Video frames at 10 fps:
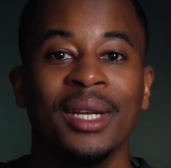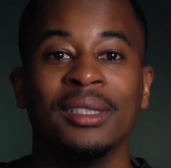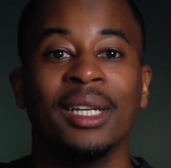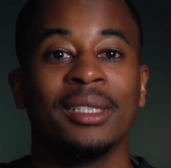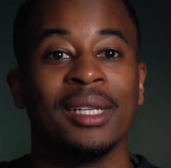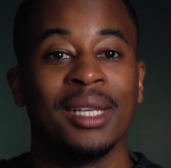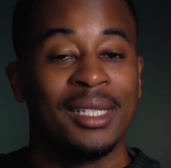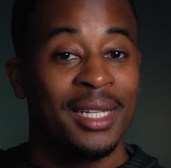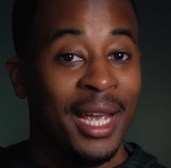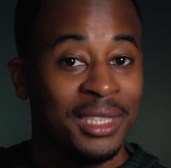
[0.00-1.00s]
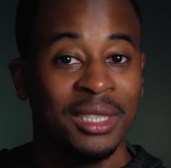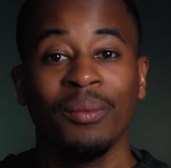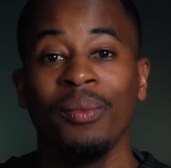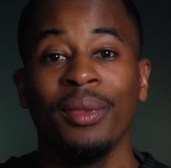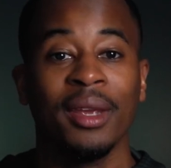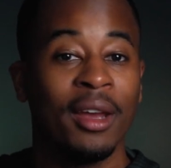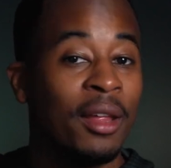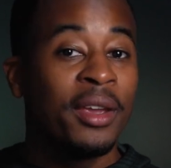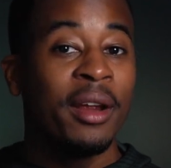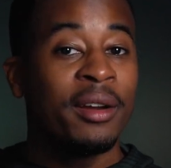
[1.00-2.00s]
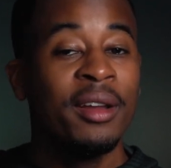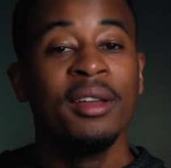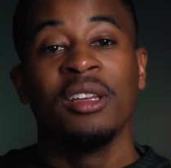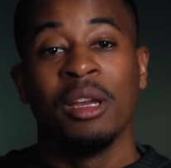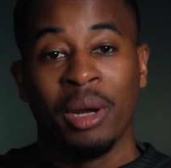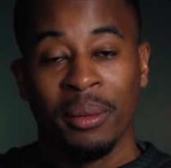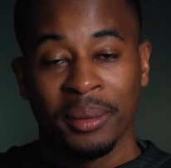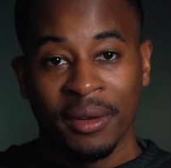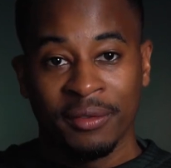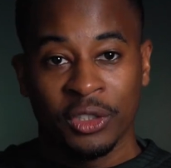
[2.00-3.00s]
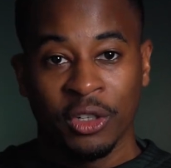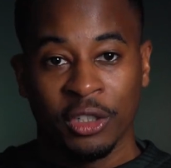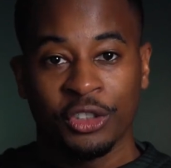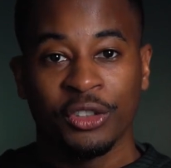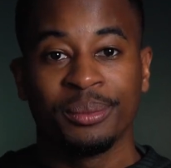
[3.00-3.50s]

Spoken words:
such as education, healthcare, and public infrastructure.